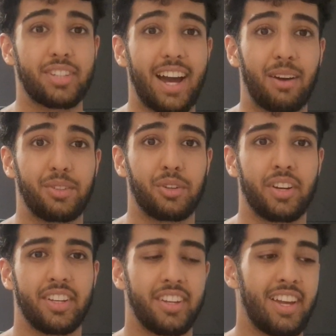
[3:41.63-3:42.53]
town you're
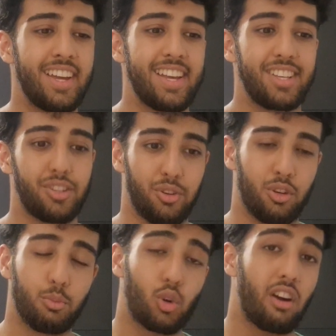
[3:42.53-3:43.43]
in, so you're a
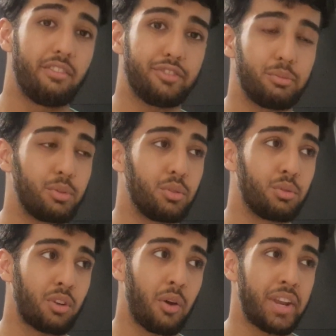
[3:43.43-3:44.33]
lot more
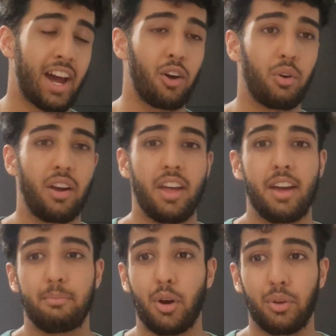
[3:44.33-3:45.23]
comfortable going out
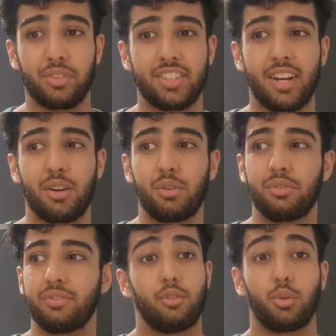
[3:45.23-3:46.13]
by yourself.
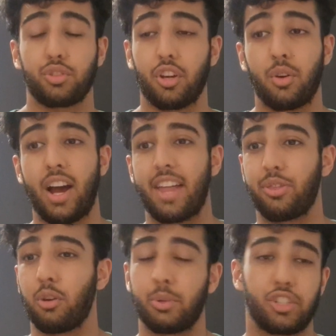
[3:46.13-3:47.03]
I've also had
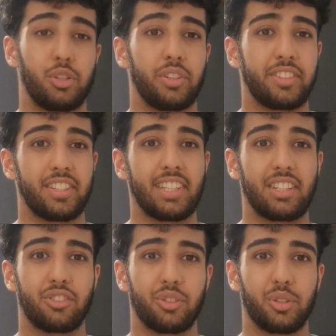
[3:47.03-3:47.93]
the opportunity
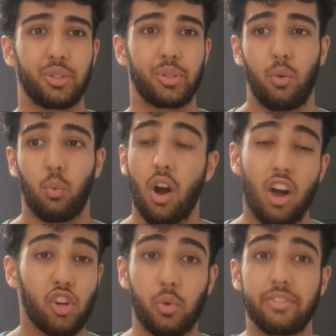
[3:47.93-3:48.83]
to
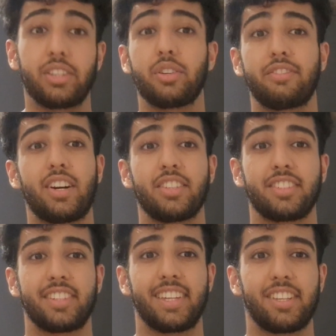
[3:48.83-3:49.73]
work with the
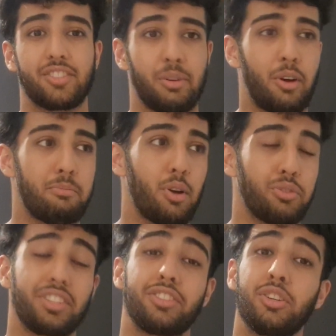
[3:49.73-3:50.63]
university, so I
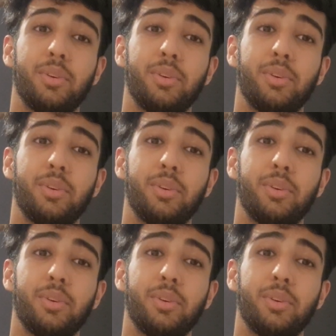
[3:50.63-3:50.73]
posted 2